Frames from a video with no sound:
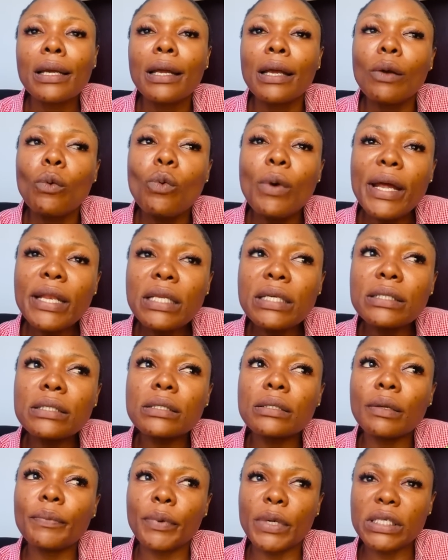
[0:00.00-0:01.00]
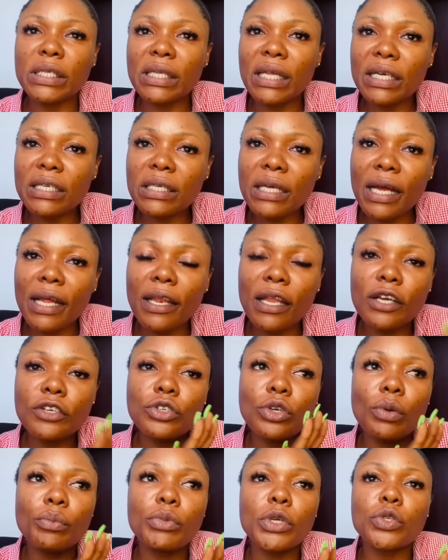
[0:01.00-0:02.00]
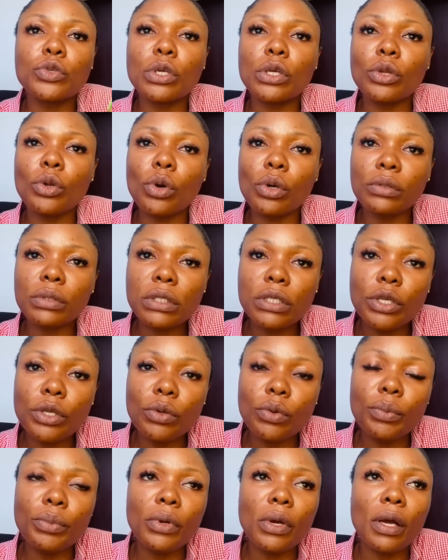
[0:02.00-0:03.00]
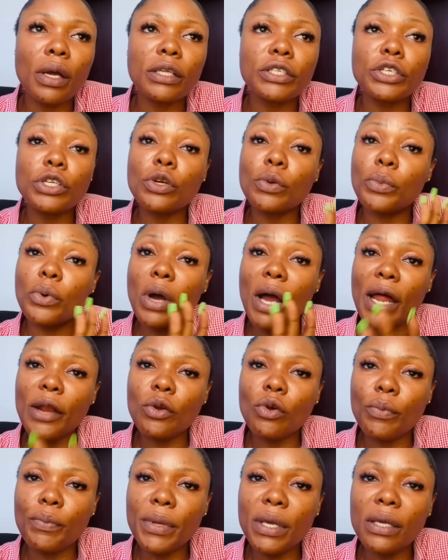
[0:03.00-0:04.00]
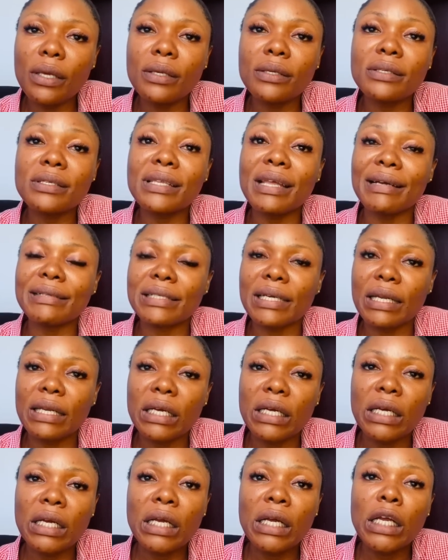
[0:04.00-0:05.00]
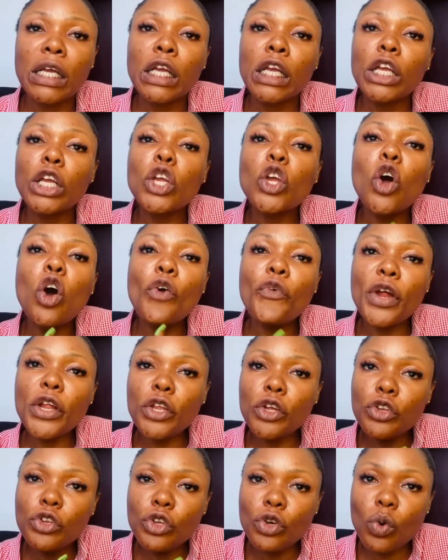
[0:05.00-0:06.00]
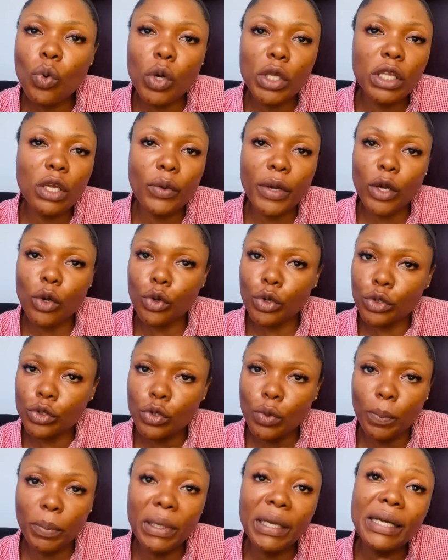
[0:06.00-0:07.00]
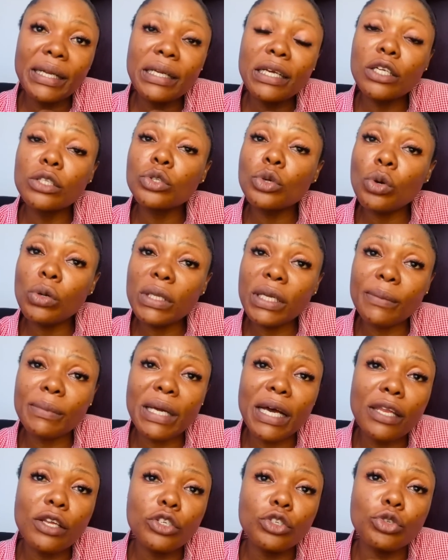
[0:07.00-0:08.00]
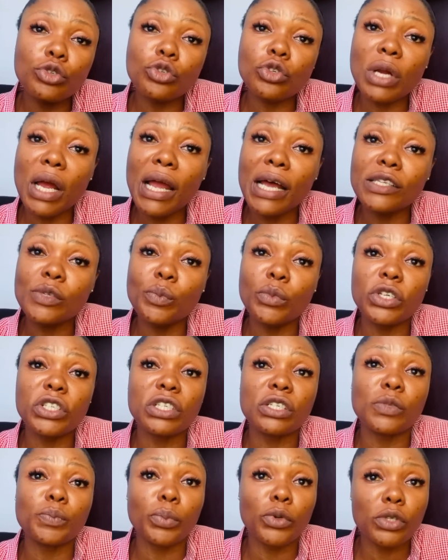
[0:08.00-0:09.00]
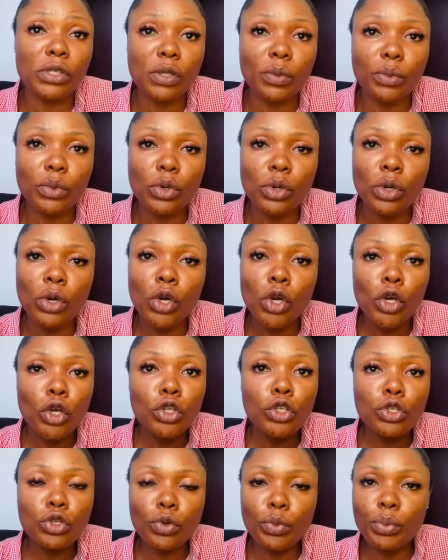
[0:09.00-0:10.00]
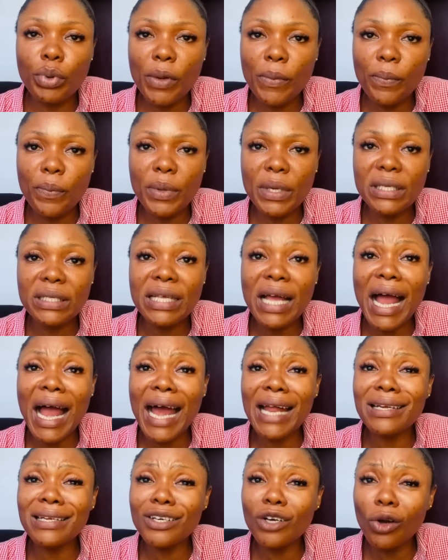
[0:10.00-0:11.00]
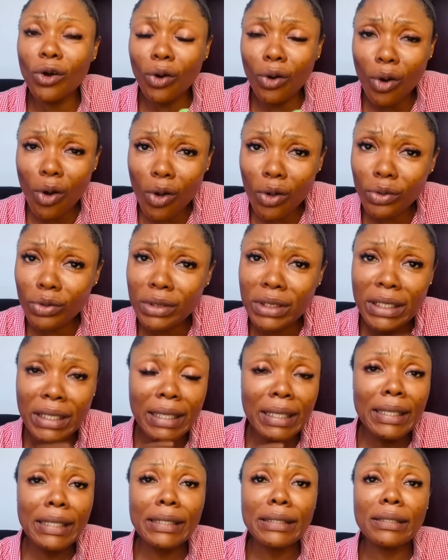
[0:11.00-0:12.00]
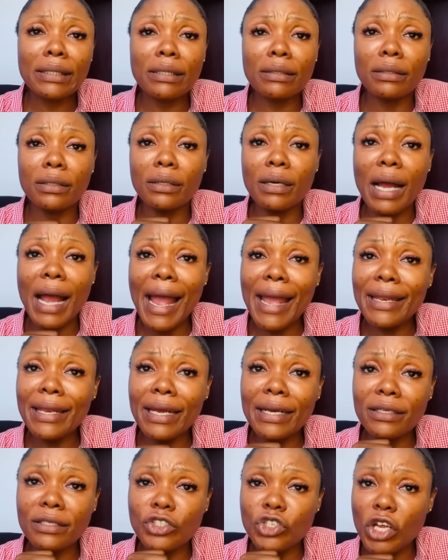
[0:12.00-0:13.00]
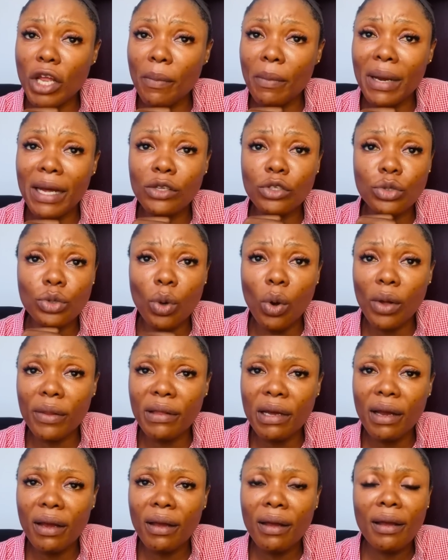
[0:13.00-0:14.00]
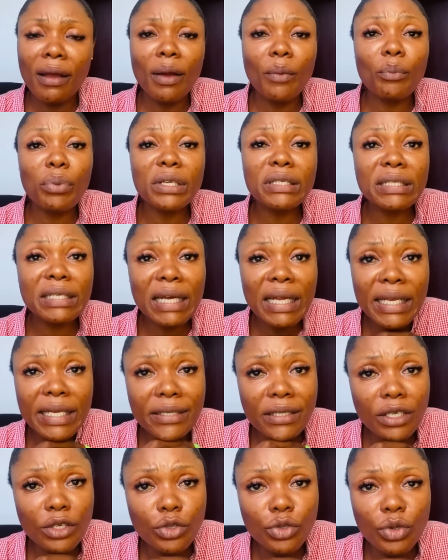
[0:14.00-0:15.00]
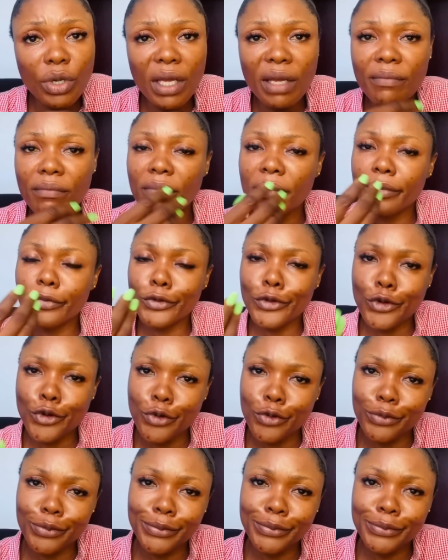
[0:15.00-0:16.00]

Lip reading: When this presidential election between Tinubu and Obi started, he already knew what they were going to plan. He told them that they should try as much as possible to bring peace. And he called the INEC chairman to order. But did they listen to him? No.